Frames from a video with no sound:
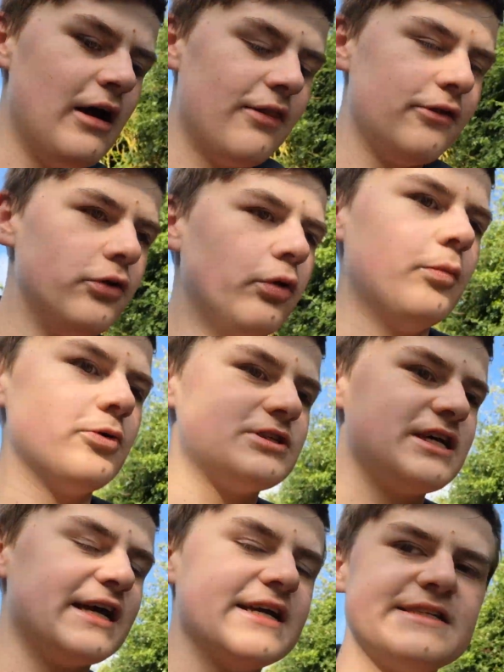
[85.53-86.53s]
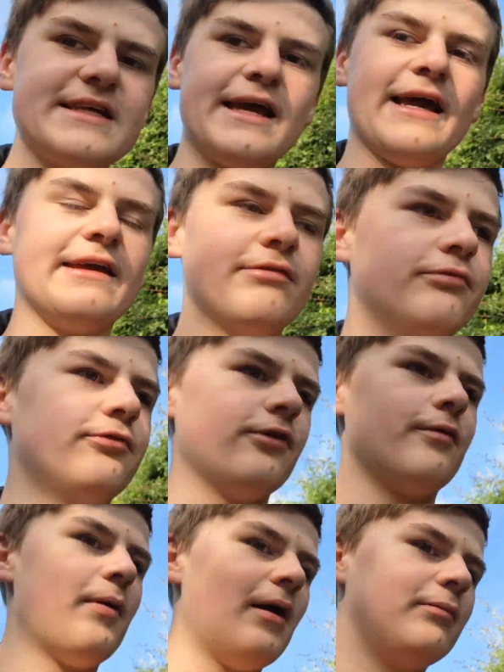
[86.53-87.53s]
the normal tickets they get given for
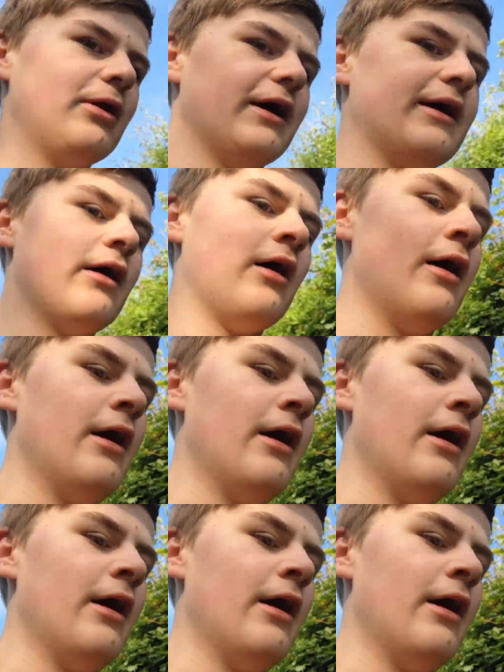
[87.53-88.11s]
the public,